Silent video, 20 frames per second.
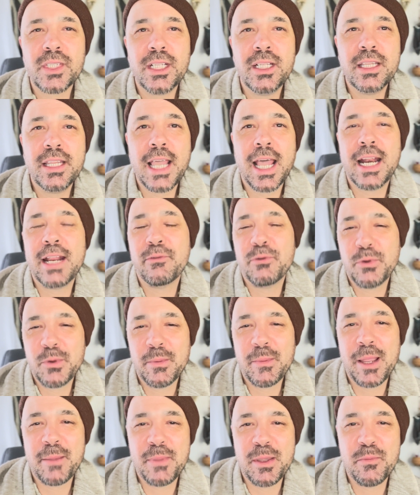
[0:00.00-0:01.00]
that everyone
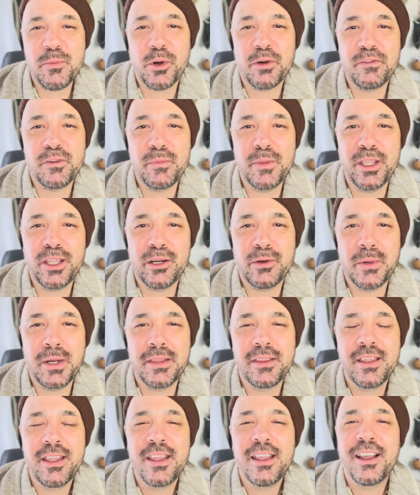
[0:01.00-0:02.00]
might be more familiar
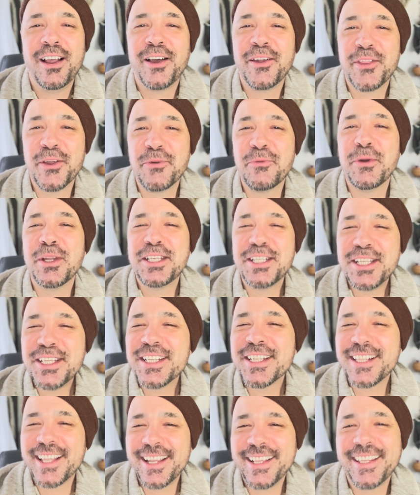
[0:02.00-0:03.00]
with, although which is
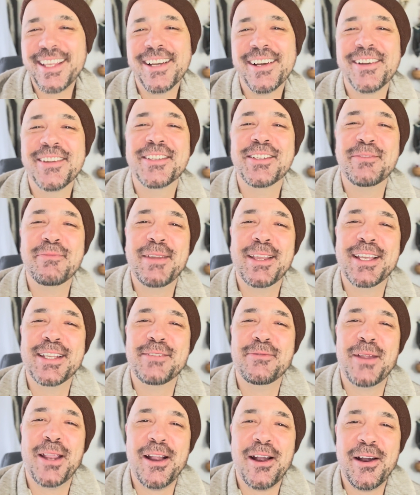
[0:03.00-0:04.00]
slightly altered
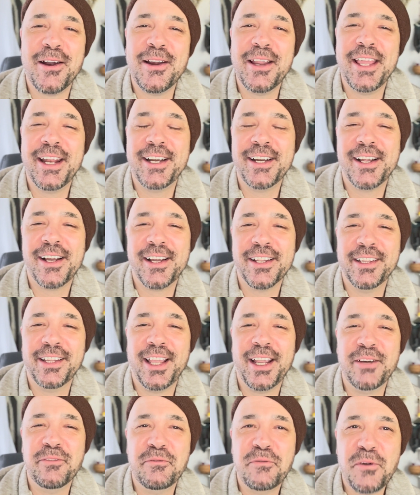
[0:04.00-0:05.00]
because we are in an
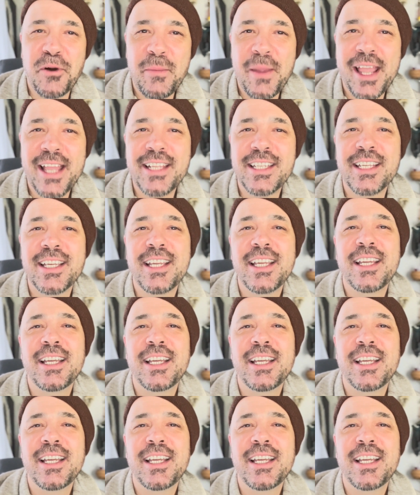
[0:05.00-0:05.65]
online format.